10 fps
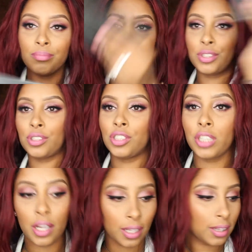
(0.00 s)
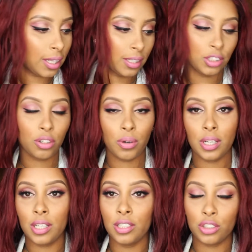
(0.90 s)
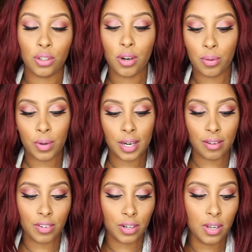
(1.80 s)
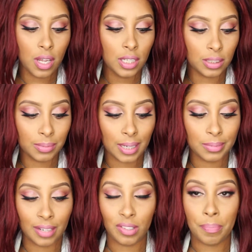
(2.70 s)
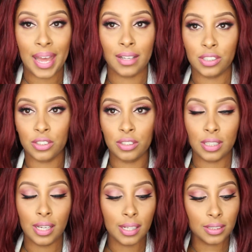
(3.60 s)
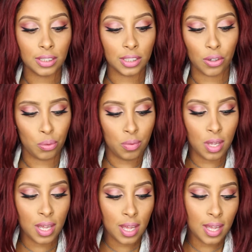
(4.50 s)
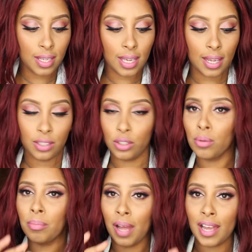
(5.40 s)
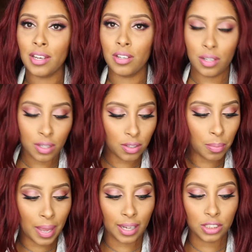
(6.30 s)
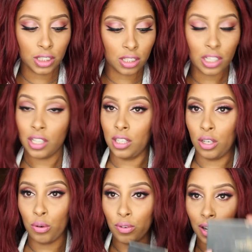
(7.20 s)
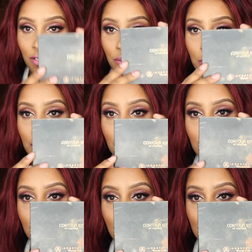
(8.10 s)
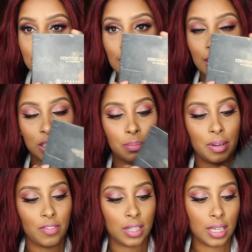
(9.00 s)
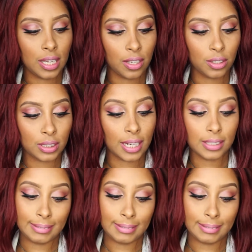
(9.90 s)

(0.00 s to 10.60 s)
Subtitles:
chucking things, throwing it in the drawer or whatever. Sometimes I have to pack certain things, so yeah, don't mind the packaging looking a little rough. But the Anastasia Beverly Hills